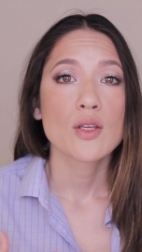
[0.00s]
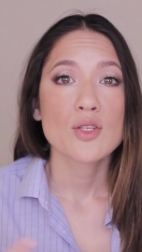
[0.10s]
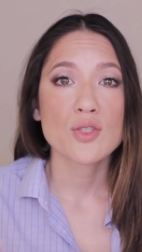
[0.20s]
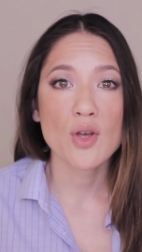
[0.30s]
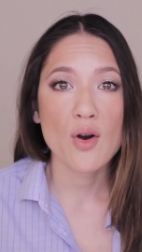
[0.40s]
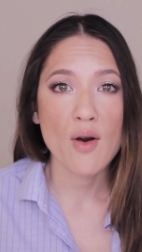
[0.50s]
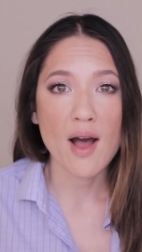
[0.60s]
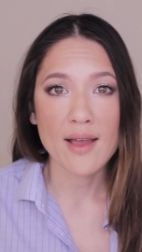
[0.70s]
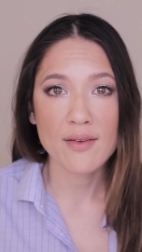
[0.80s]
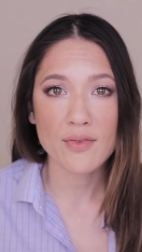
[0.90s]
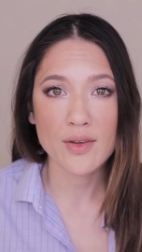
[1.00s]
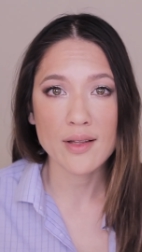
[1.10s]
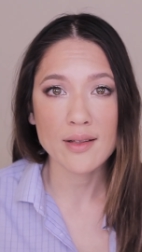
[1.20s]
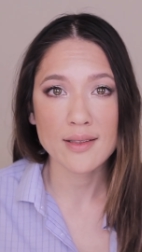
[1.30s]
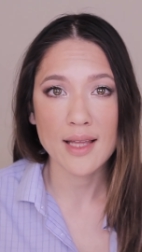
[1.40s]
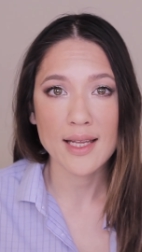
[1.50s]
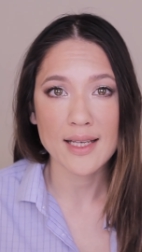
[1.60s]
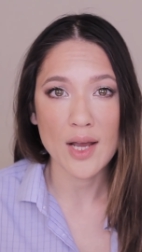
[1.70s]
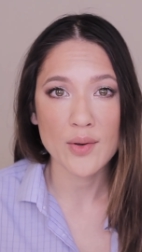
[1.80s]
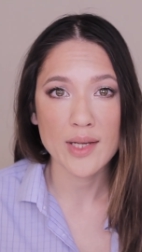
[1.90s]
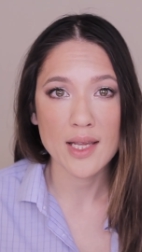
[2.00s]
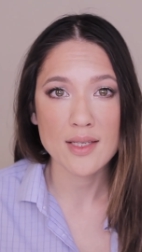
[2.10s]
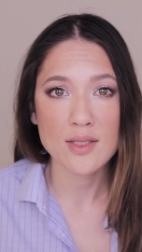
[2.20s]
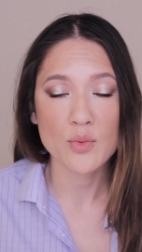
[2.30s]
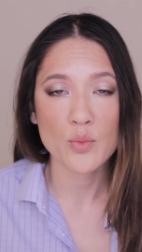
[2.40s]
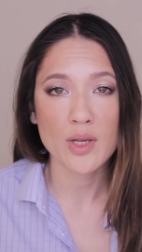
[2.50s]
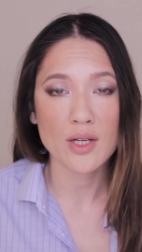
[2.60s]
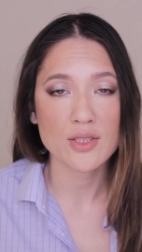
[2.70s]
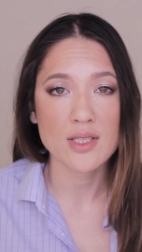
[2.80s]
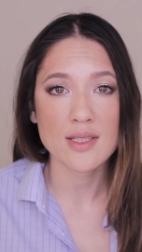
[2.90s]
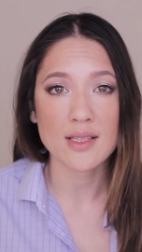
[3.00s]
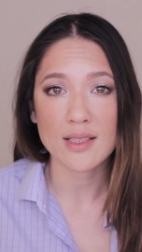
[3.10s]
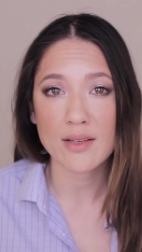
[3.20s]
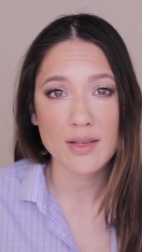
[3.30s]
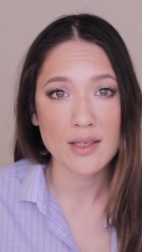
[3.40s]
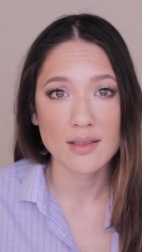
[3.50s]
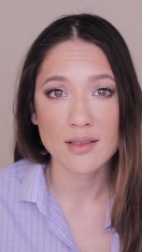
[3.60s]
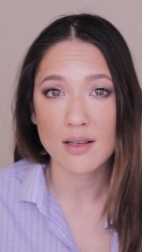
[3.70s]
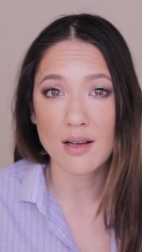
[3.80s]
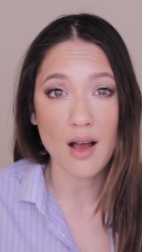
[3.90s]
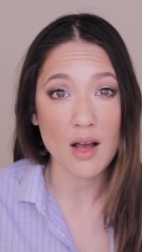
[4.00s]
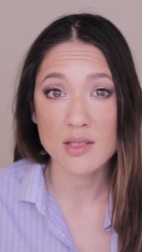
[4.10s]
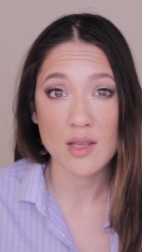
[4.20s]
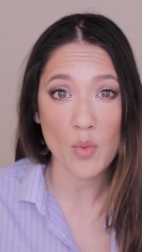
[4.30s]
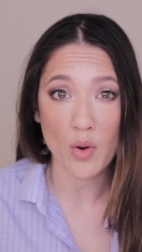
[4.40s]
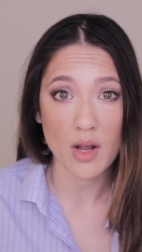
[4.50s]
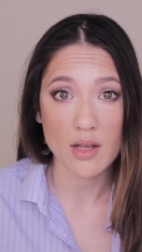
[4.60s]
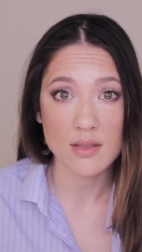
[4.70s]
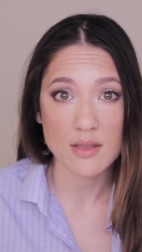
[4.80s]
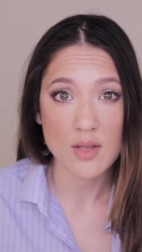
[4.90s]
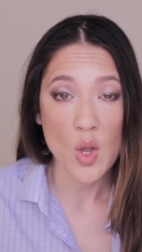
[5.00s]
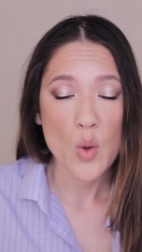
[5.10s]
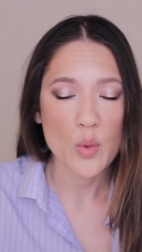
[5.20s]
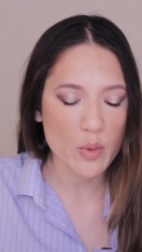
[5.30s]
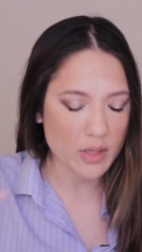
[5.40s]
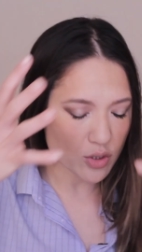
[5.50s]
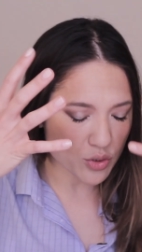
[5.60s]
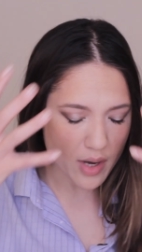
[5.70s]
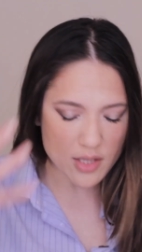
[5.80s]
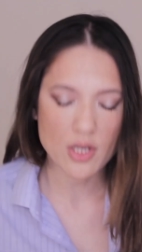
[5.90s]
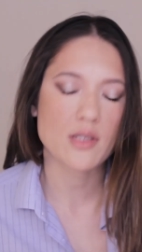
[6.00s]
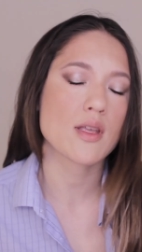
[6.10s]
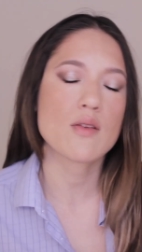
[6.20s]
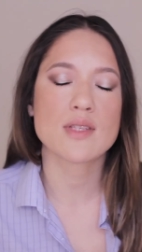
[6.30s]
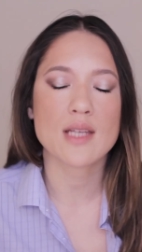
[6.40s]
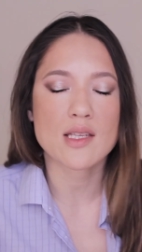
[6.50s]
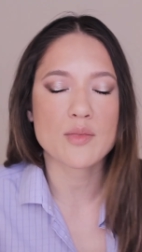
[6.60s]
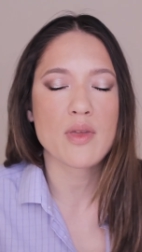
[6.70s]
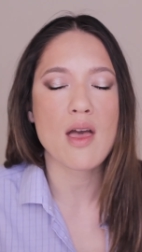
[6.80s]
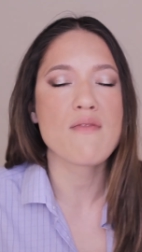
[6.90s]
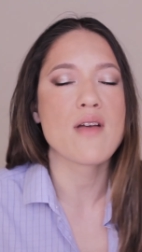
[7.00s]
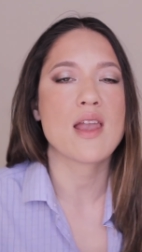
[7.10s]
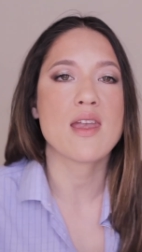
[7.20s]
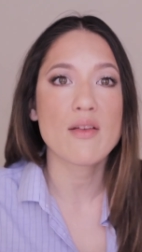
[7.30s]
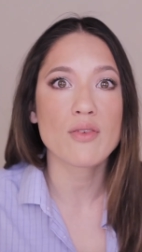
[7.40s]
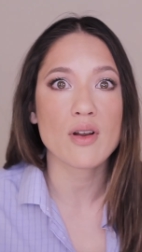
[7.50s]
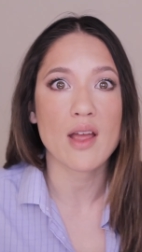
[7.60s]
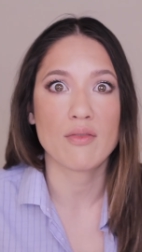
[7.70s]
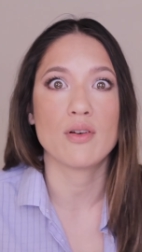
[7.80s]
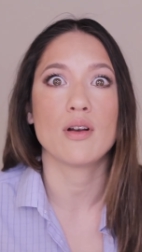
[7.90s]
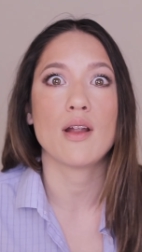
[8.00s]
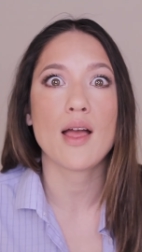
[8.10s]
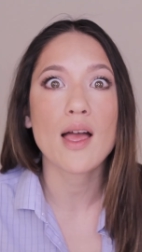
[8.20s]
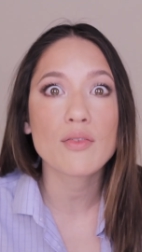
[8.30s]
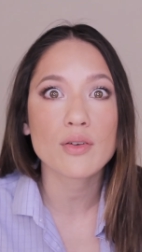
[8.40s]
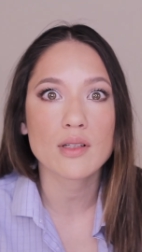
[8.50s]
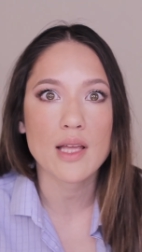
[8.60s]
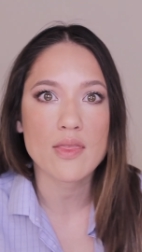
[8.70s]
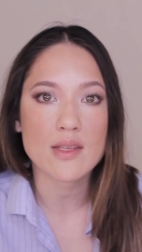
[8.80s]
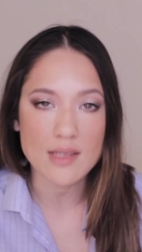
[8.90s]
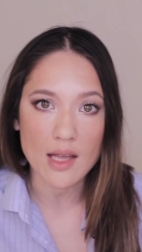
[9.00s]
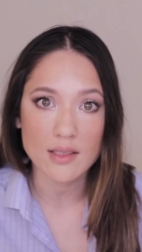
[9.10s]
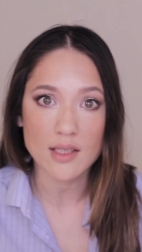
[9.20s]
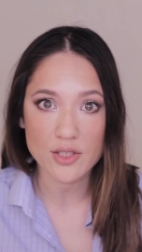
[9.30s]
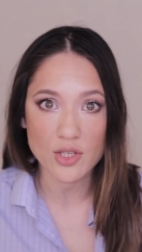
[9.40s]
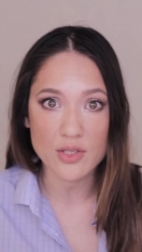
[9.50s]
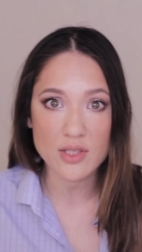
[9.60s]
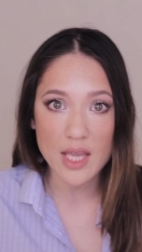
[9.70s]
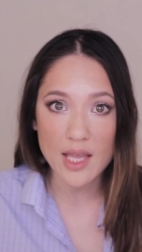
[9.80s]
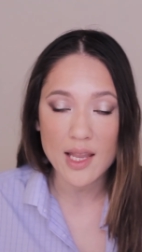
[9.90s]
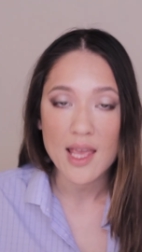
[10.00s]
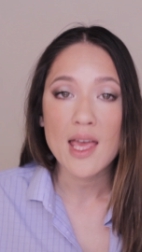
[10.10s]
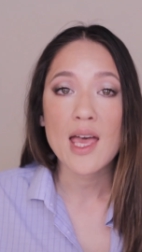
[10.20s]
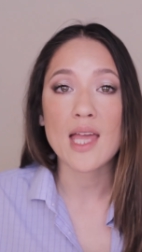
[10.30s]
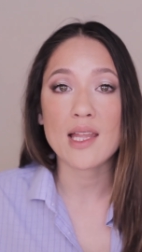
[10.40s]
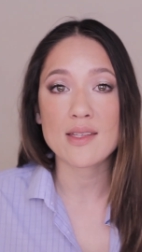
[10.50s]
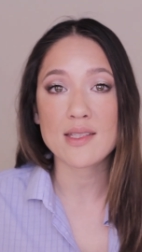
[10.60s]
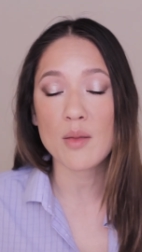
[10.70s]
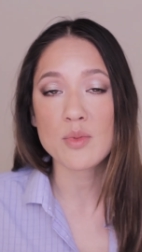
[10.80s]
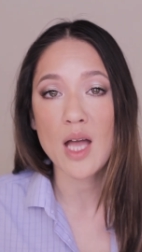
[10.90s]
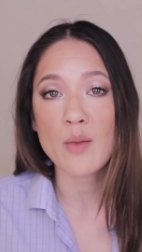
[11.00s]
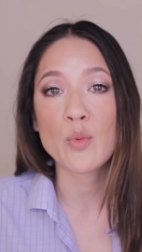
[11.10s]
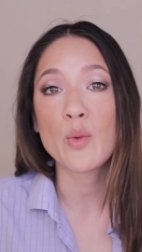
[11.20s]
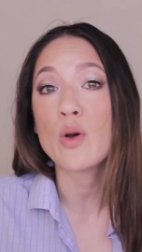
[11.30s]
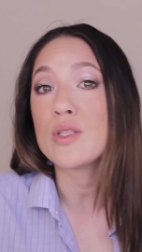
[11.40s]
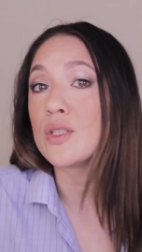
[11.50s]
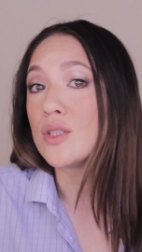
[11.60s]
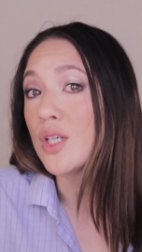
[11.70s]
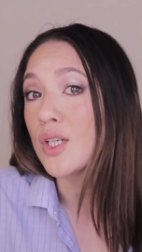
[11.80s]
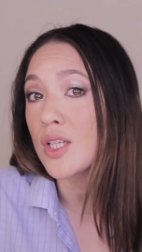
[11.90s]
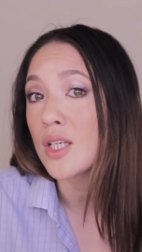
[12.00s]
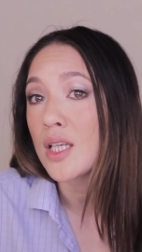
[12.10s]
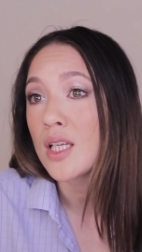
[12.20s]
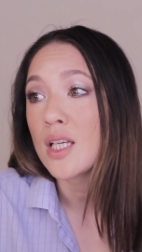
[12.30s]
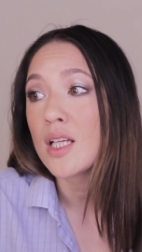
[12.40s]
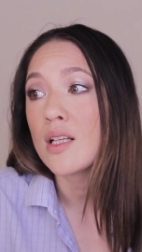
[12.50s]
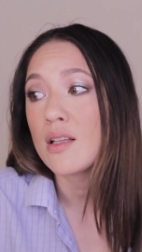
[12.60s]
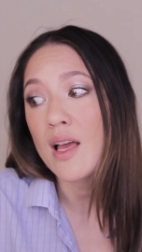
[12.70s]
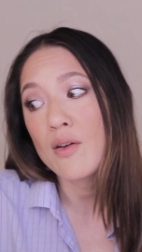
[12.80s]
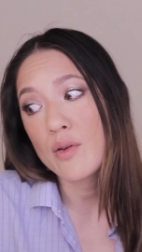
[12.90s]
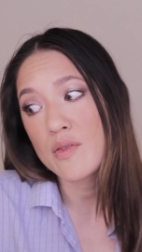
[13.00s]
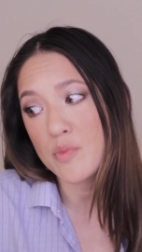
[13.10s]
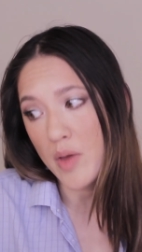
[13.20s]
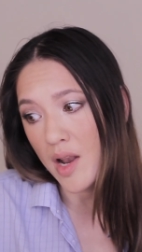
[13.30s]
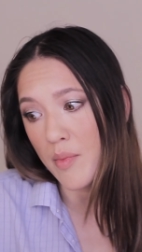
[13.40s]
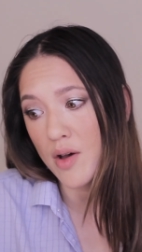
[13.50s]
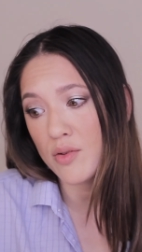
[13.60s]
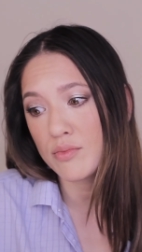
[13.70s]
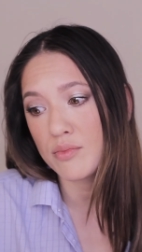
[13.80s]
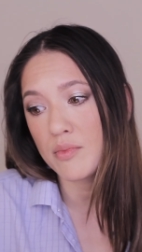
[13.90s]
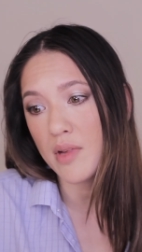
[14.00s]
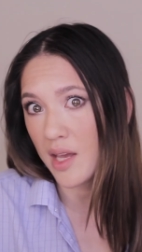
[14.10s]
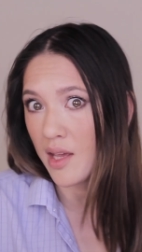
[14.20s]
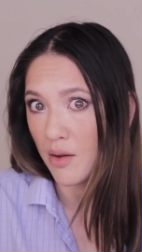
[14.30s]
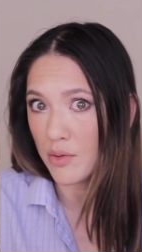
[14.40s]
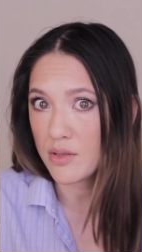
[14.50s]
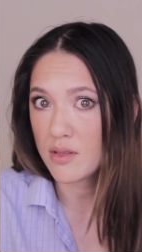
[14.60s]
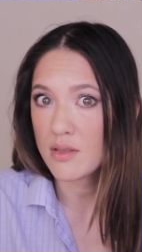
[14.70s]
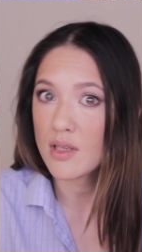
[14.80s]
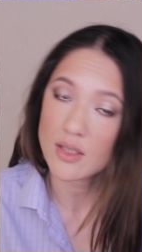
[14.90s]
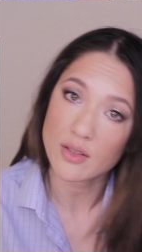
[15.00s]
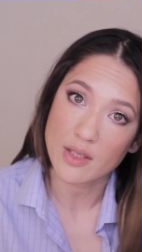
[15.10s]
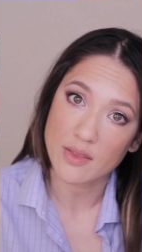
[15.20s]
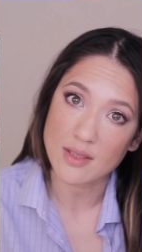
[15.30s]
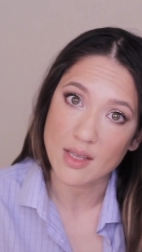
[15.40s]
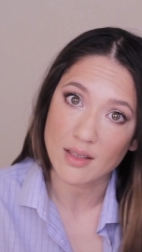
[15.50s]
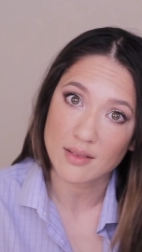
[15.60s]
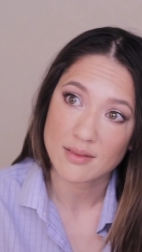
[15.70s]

So I feel like nowadays we are just living oxymorons. We want to drench ourselves in SPF and never, ever, ever let the sun touch our skin. And at the same time, we want to look like we've spent about 8 hours underneath the sun.